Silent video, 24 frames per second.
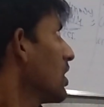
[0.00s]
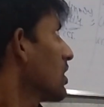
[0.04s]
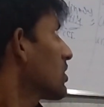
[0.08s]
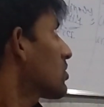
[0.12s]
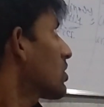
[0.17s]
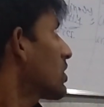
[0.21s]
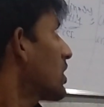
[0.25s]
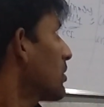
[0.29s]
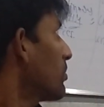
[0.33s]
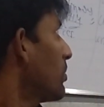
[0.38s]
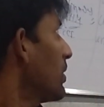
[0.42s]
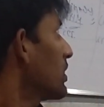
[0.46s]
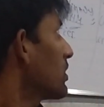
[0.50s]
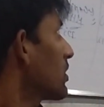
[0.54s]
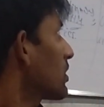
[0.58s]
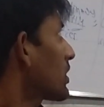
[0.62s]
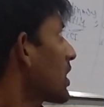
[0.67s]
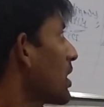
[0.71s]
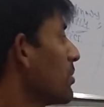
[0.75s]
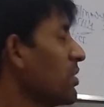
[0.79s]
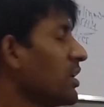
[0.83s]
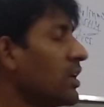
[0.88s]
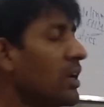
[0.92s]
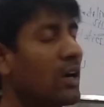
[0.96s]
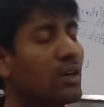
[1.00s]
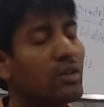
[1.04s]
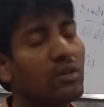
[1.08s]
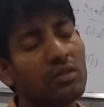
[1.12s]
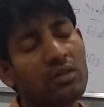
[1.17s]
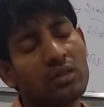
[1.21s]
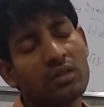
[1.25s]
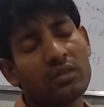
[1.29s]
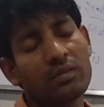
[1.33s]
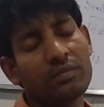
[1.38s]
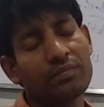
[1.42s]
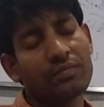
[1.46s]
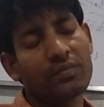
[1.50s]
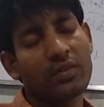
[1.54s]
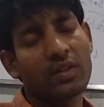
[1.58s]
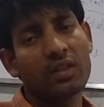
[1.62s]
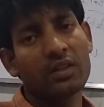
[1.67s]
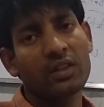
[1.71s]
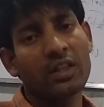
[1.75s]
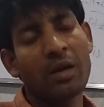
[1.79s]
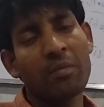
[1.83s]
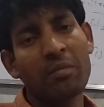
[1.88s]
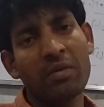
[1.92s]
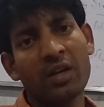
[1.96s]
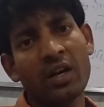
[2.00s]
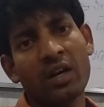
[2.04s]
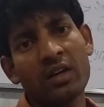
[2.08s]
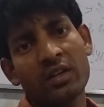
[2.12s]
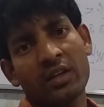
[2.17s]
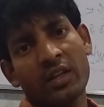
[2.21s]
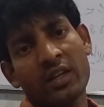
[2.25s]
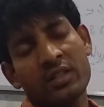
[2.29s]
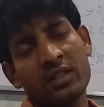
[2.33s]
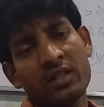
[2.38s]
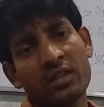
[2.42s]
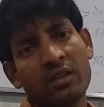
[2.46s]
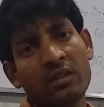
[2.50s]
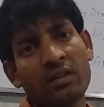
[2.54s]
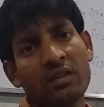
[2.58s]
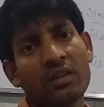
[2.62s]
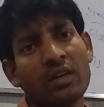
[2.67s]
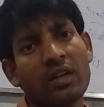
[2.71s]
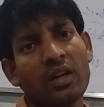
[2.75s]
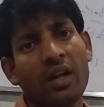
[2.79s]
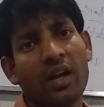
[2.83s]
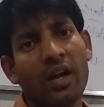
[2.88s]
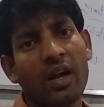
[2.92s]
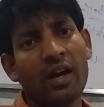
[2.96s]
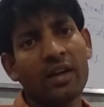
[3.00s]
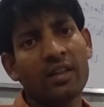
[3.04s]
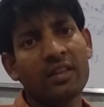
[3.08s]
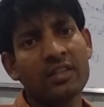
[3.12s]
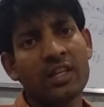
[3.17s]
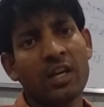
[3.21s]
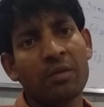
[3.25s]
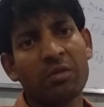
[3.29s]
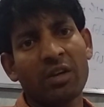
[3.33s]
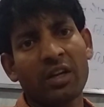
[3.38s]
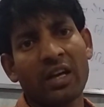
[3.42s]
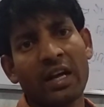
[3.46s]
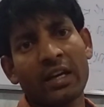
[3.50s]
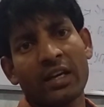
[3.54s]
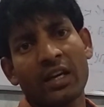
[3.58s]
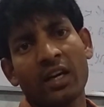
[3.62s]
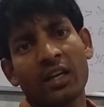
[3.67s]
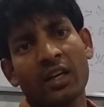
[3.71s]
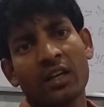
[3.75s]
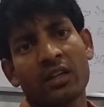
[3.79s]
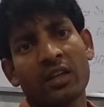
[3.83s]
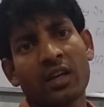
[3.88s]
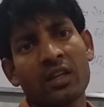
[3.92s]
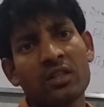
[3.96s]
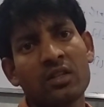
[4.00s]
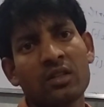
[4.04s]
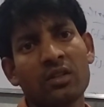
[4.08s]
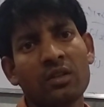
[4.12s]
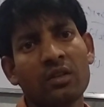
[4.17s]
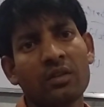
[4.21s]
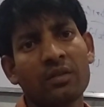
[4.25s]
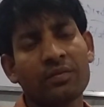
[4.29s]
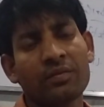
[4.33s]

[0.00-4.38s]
So that means Tamil Nadu touched. At the same time, Karnataka touched.